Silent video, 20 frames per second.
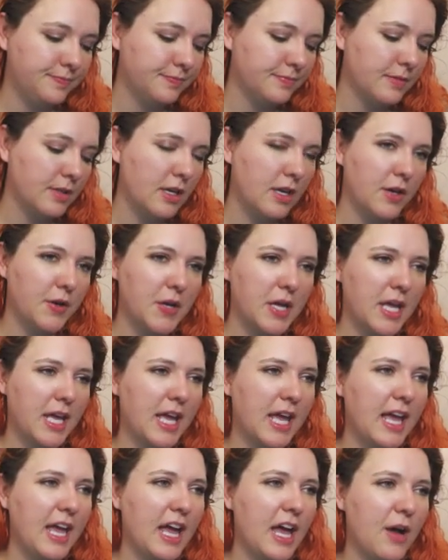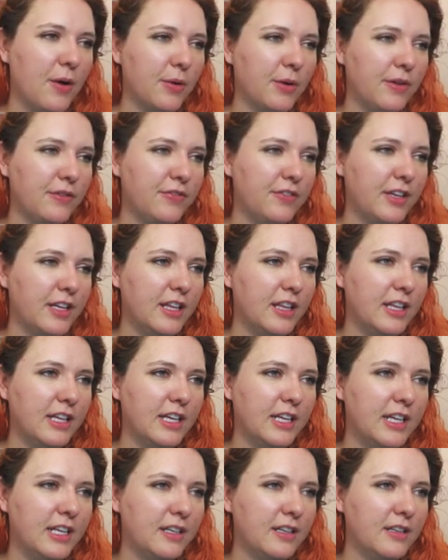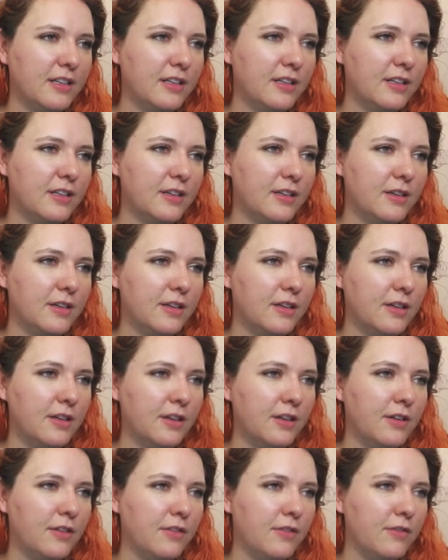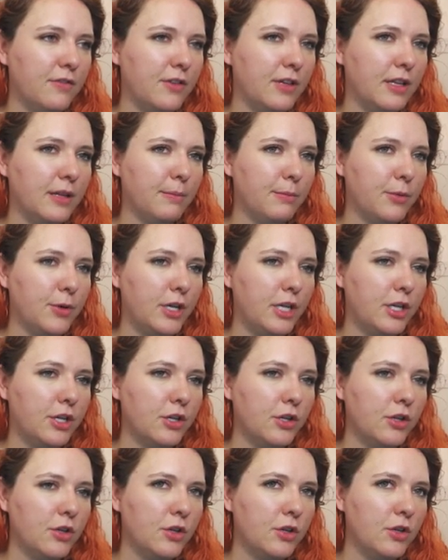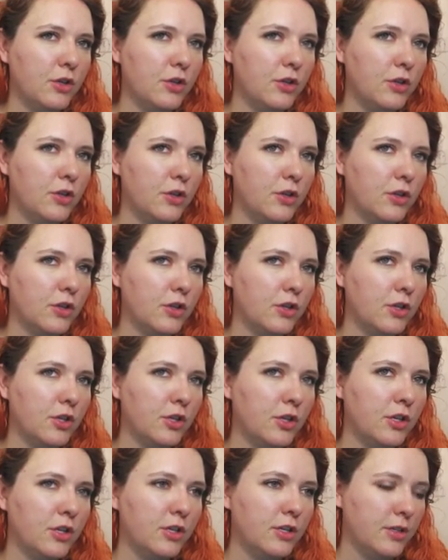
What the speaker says: Okay, how are we feeling? Feeling pretty good.